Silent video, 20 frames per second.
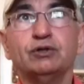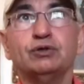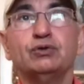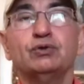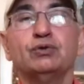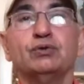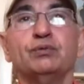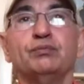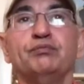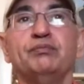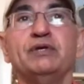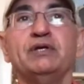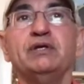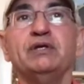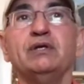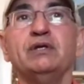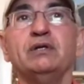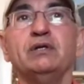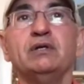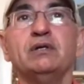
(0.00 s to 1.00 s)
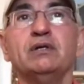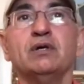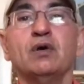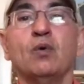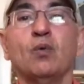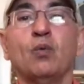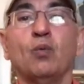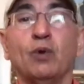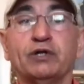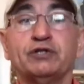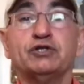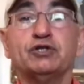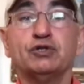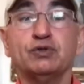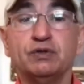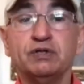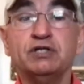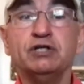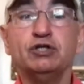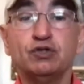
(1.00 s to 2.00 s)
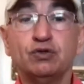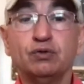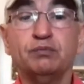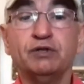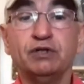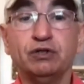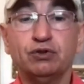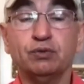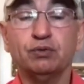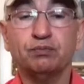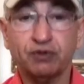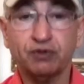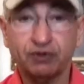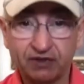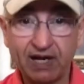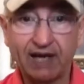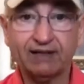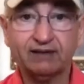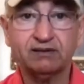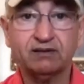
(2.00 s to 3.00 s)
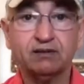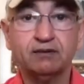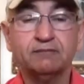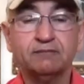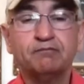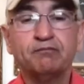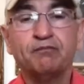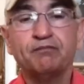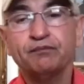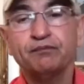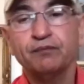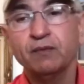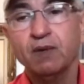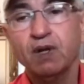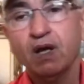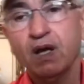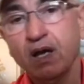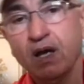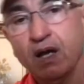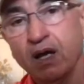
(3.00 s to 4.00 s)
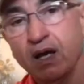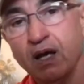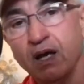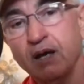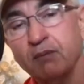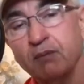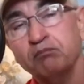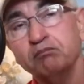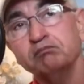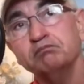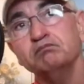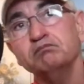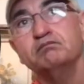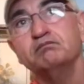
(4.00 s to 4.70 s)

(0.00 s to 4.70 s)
to be what you need to be to protect in